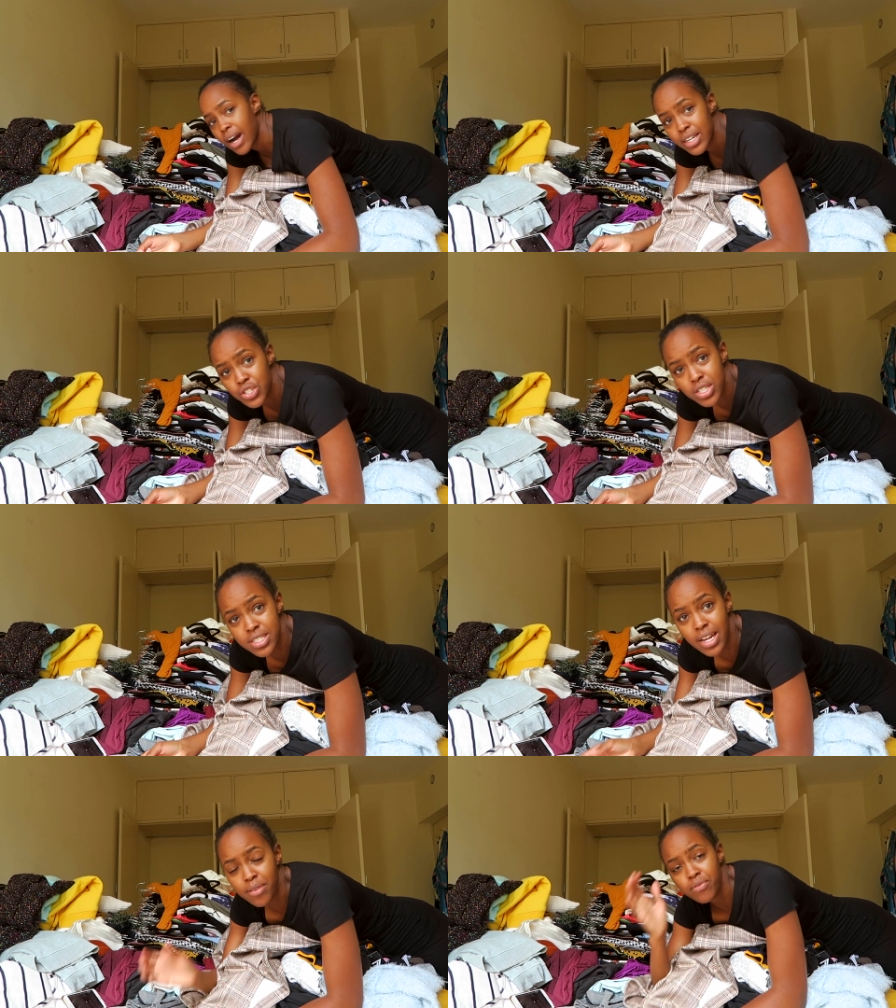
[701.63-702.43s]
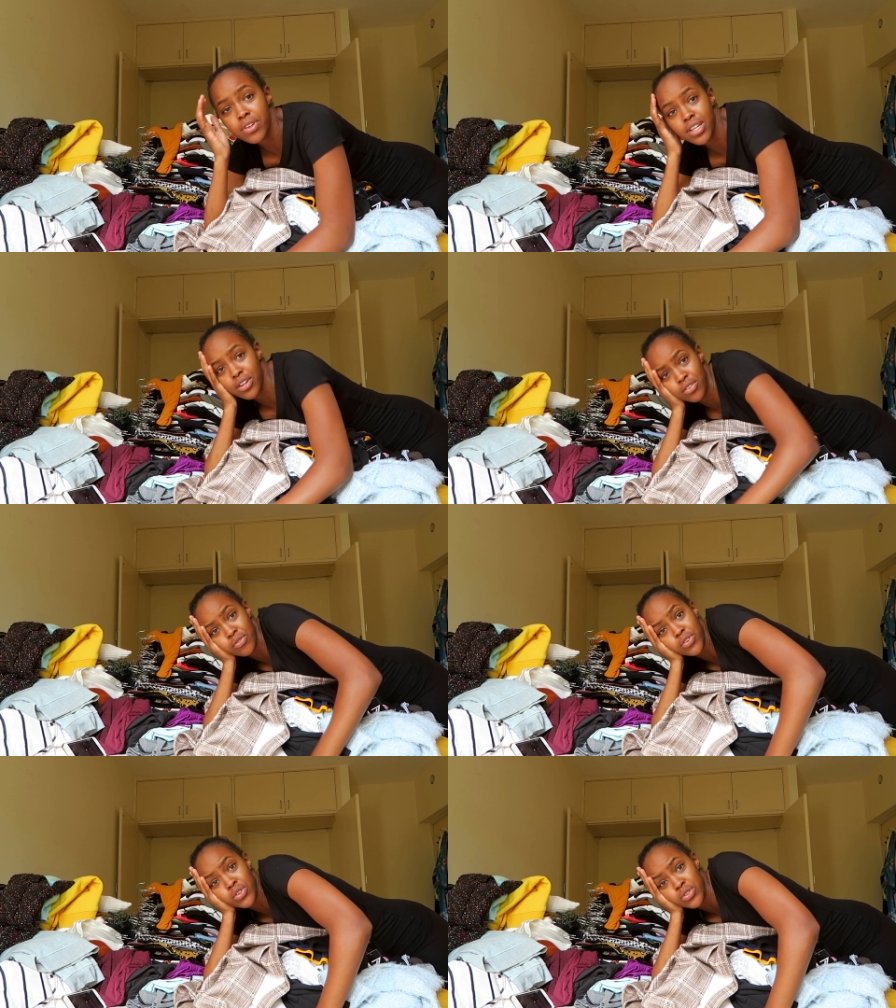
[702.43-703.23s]
I'm feeling
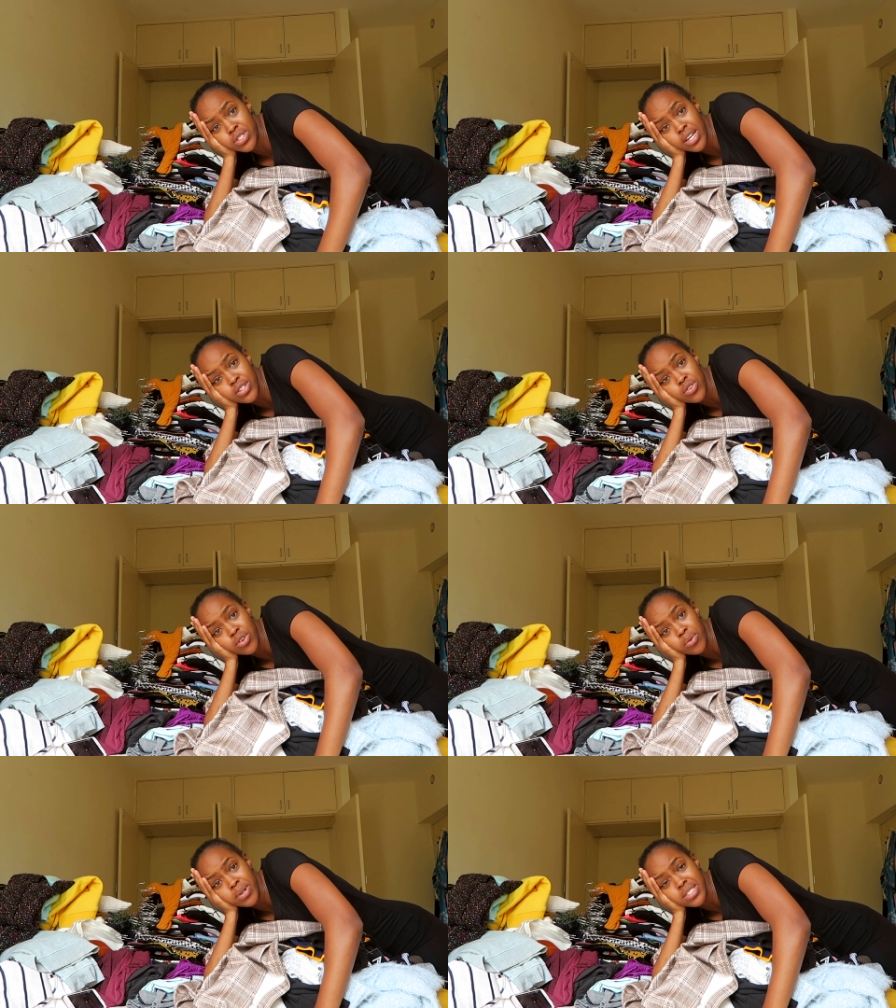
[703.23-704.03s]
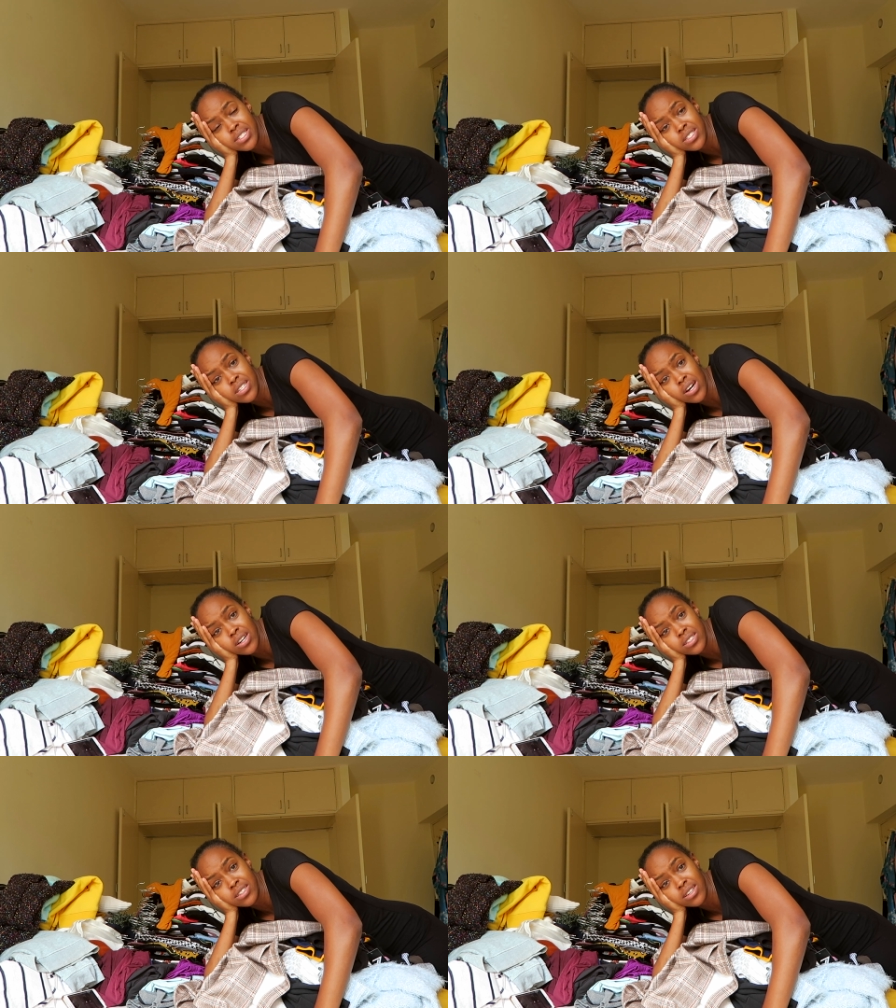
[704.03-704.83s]
confused. I don't know where to
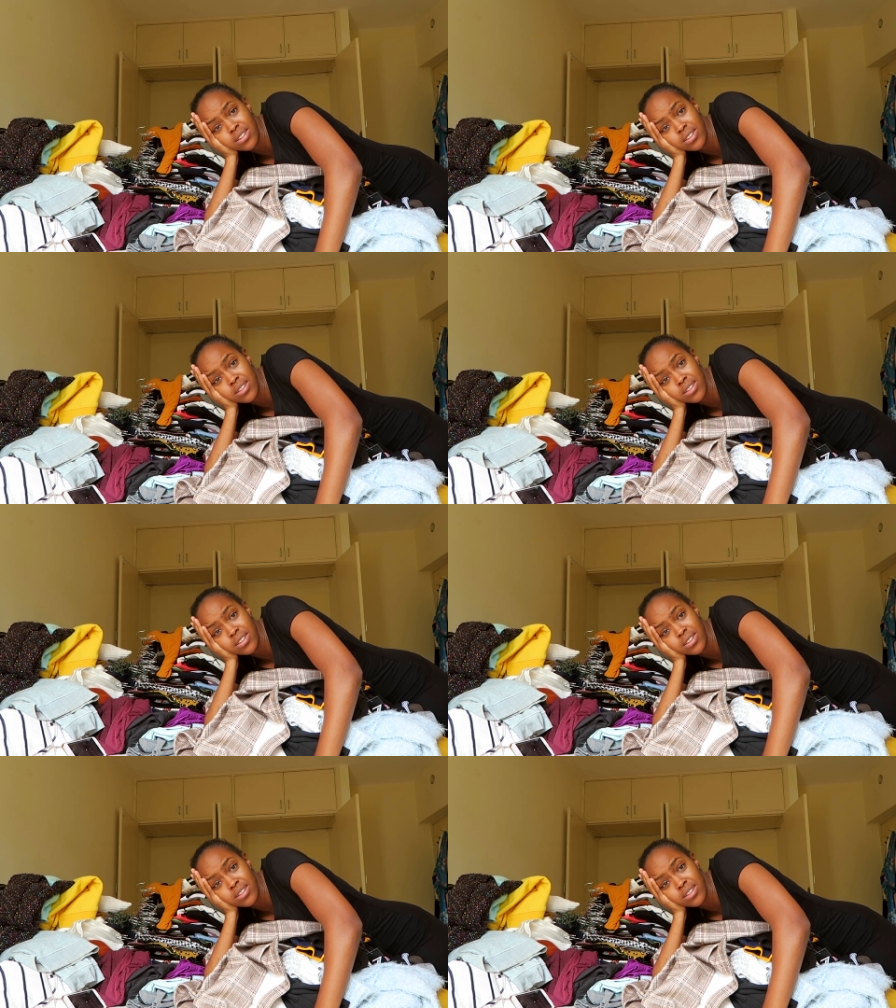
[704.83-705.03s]
start.